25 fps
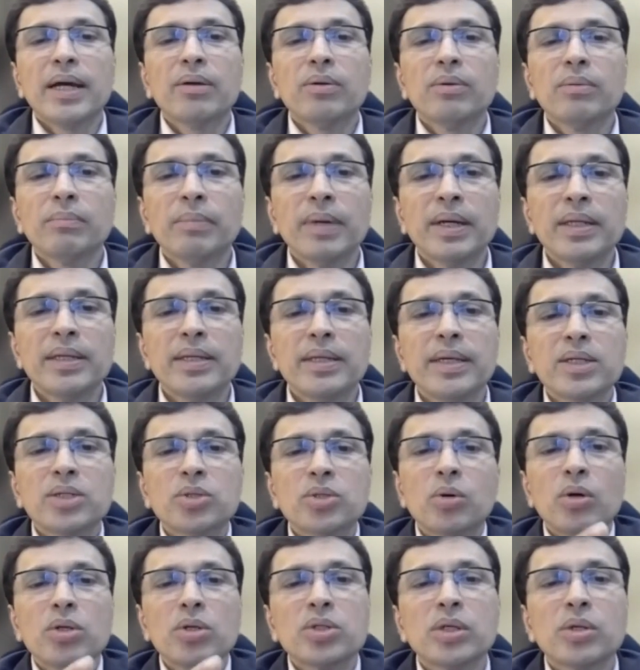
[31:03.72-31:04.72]
and money gets
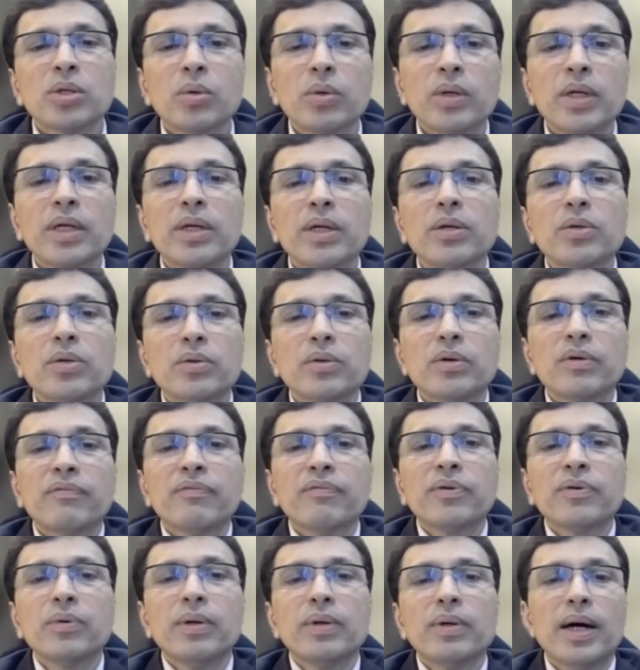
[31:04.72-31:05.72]
concentrated only into a
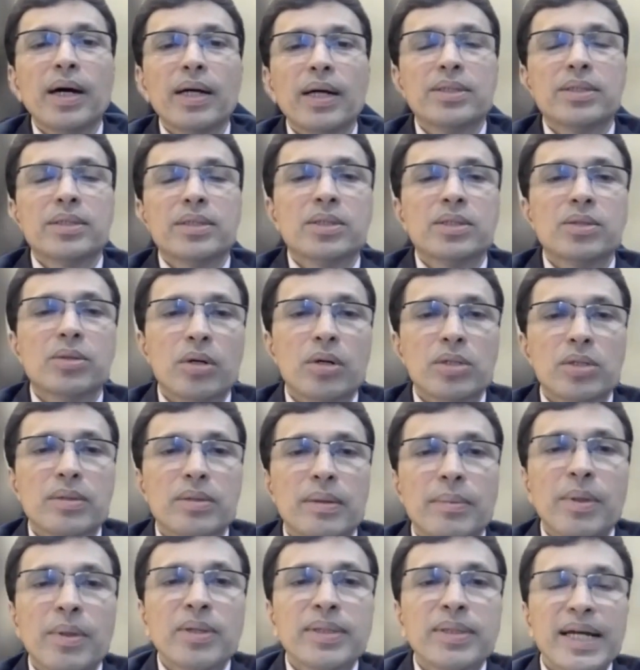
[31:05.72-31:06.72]
few large stocks,
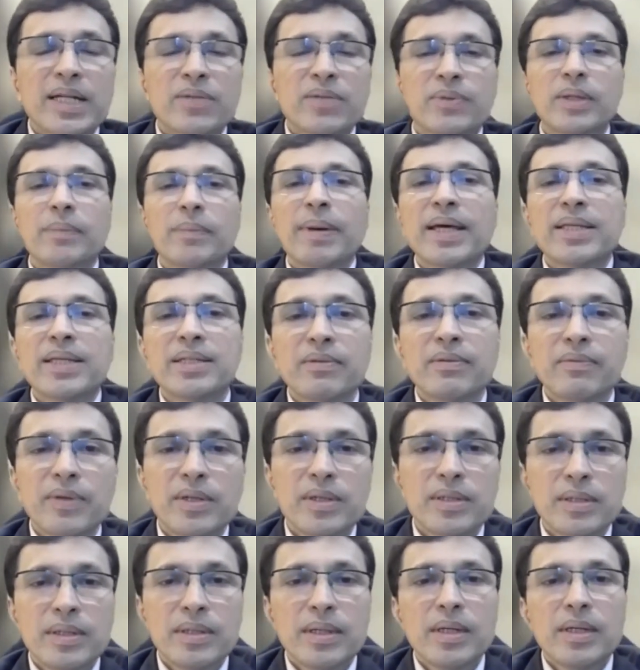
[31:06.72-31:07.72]
because that's where the passive
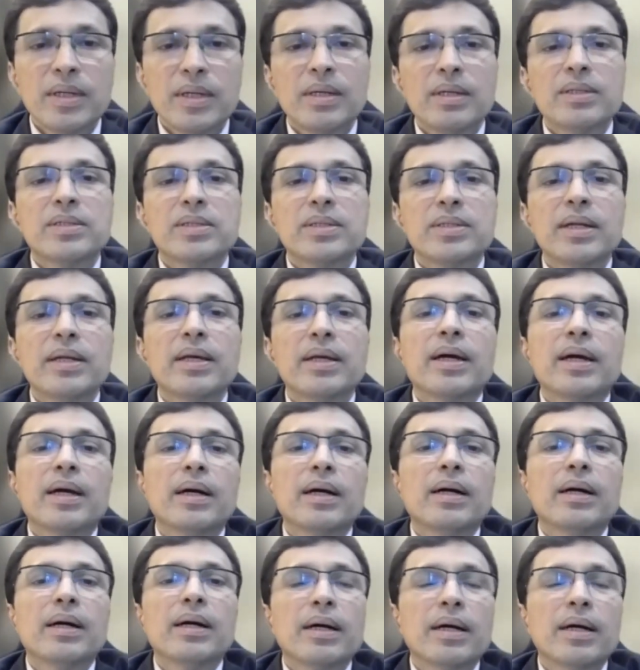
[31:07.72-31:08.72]
is still
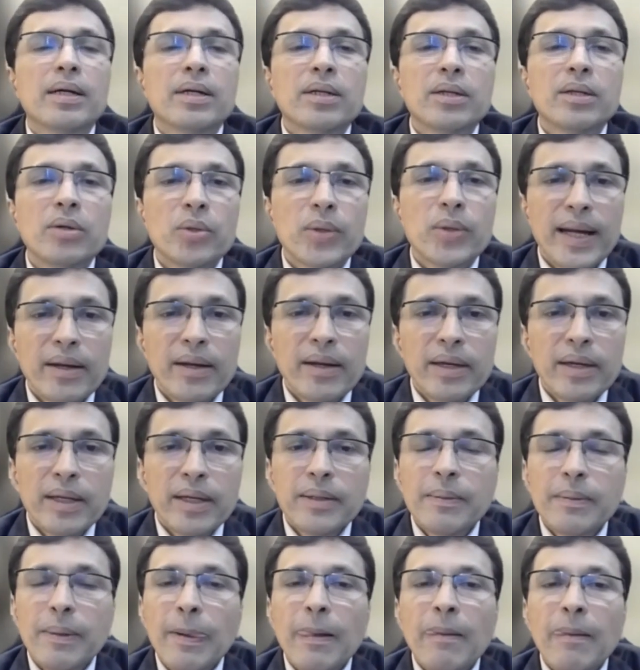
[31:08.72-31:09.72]
continue to
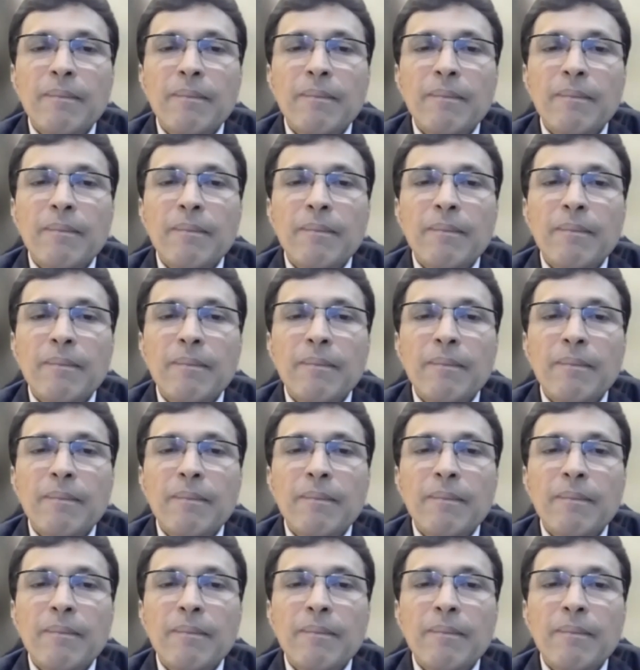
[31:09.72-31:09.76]
allocate.